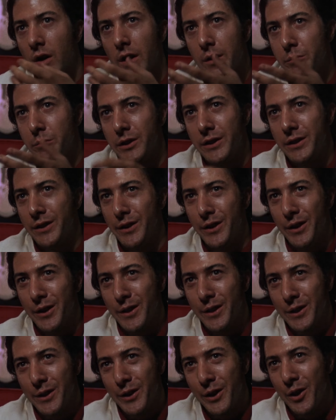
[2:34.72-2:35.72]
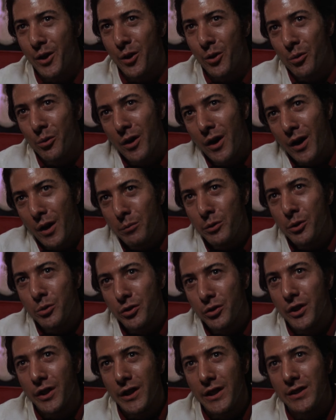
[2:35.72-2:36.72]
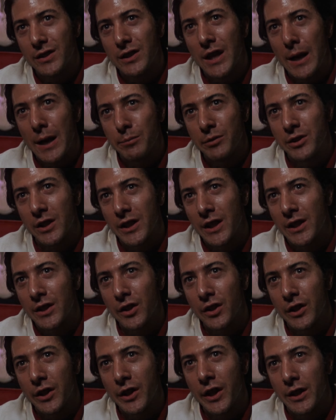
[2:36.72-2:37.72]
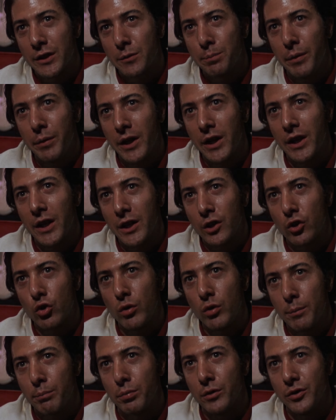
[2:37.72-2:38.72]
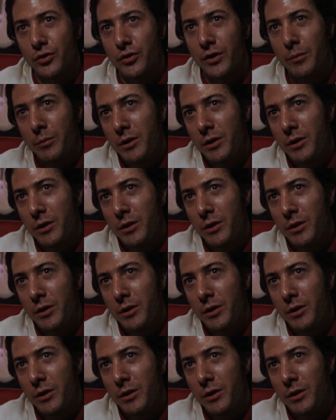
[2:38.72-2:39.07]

I mean, uh, you know, uh, I'm used to these types that get their kicks picking on cripples. I